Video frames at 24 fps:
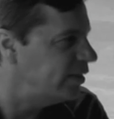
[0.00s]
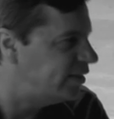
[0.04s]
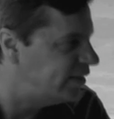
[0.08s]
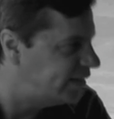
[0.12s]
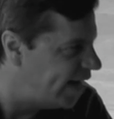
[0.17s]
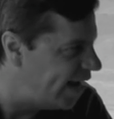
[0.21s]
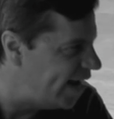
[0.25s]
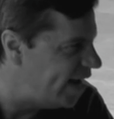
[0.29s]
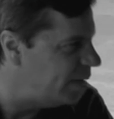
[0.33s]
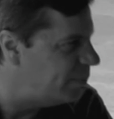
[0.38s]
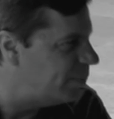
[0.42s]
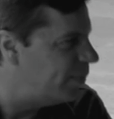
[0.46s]
them
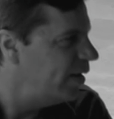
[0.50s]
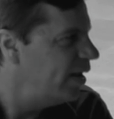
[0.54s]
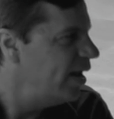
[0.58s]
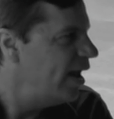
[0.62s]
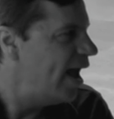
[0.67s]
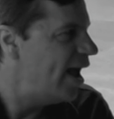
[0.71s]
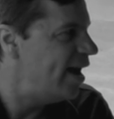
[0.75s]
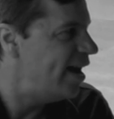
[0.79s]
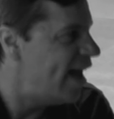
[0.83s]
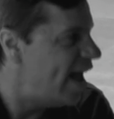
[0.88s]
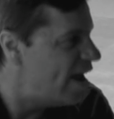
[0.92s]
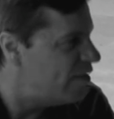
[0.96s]
a tape,
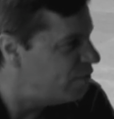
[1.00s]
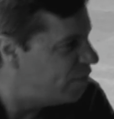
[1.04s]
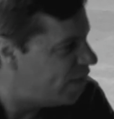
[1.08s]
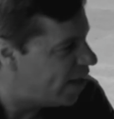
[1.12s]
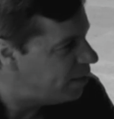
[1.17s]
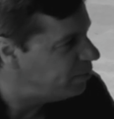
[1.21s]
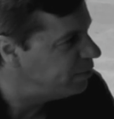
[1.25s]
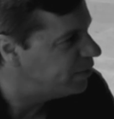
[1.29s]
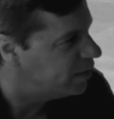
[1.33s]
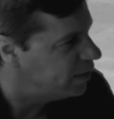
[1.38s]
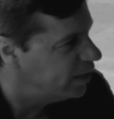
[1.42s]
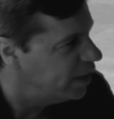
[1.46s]
and
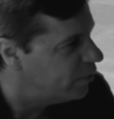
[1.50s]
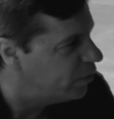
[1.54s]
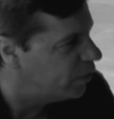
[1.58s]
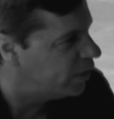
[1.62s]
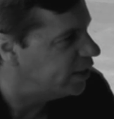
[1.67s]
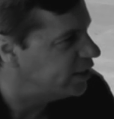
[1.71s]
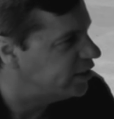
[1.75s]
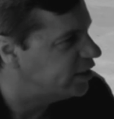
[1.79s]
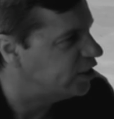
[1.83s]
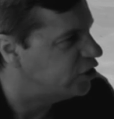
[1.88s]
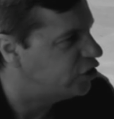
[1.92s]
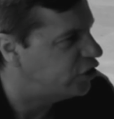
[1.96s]
have them
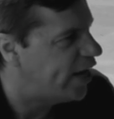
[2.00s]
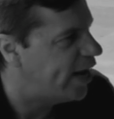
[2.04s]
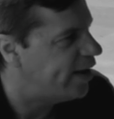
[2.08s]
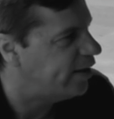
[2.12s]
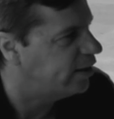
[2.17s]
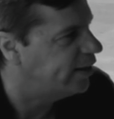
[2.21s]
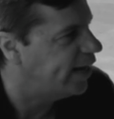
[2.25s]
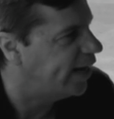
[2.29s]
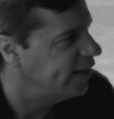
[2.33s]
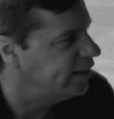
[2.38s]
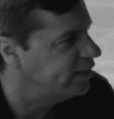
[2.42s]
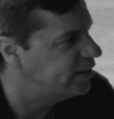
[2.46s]
deliver it
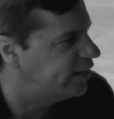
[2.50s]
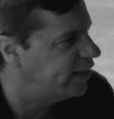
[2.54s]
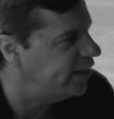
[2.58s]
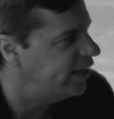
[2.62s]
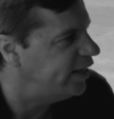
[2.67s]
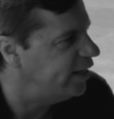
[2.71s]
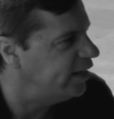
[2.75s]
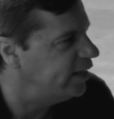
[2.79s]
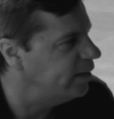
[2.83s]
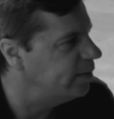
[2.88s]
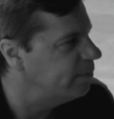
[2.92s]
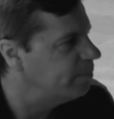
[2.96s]
to Channel
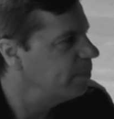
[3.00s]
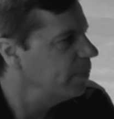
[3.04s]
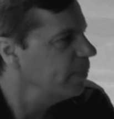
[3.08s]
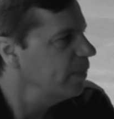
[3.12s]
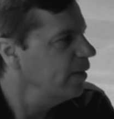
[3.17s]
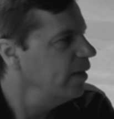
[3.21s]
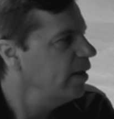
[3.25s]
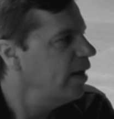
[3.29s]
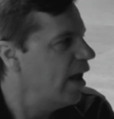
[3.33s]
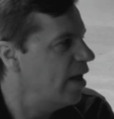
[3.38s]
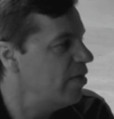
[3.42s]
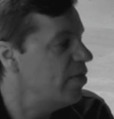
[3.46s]
19,
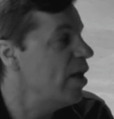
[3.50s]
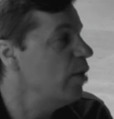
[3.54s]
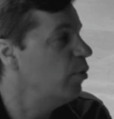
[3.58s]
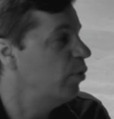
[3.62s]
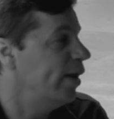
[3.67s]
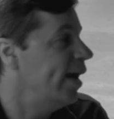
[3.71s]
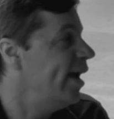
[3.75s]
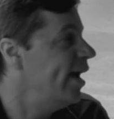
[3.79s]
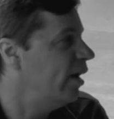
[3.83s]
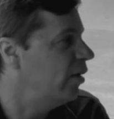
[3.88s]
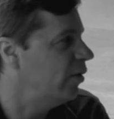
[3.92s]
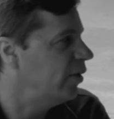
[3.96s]

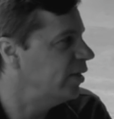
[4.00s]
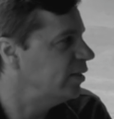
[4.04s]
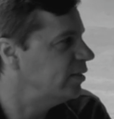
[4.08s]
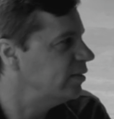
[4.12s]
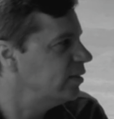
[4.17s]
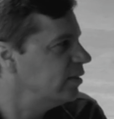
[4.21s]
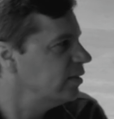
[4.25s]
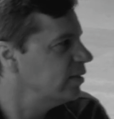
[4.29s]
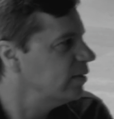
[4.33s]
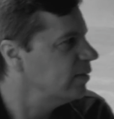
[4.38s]
and they would air it.